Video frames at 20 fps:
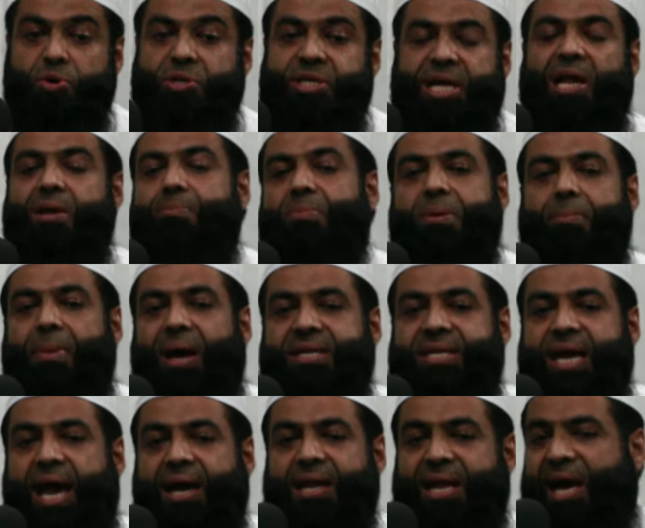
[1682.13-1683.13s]
tell me, my
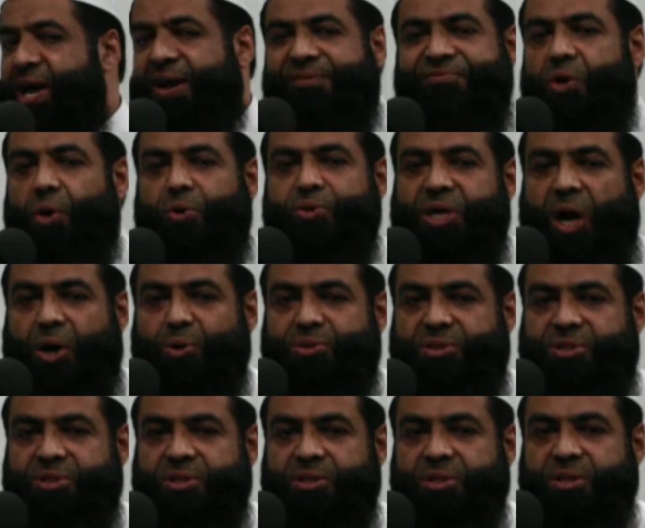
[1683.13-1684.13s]
dad, I have no
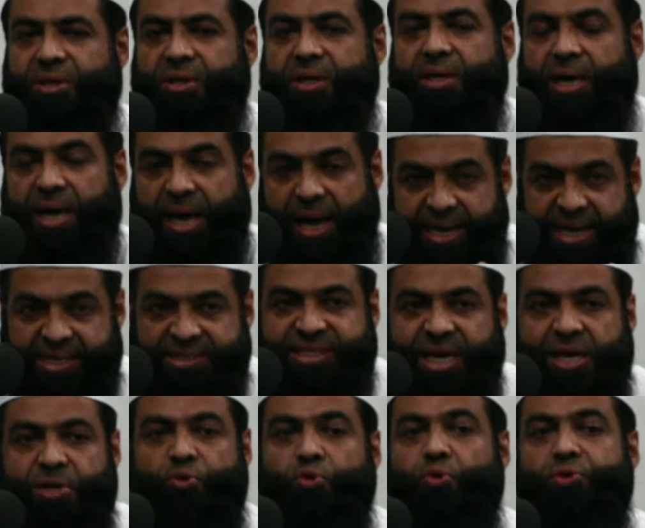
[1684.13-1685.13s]
doubt. And I
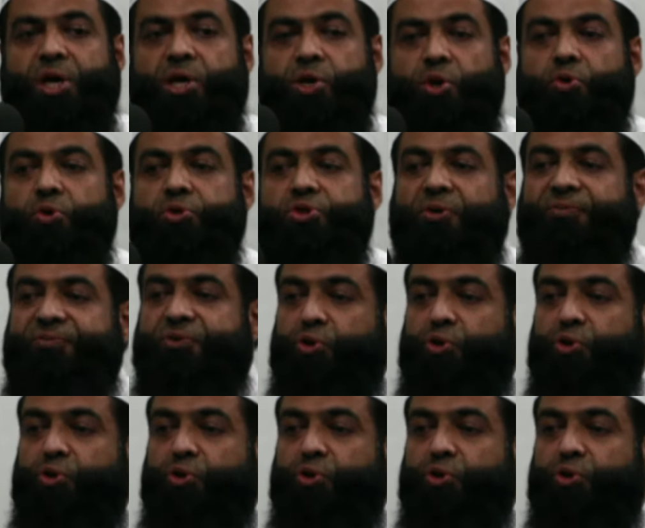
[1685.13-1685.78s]
say to the youth of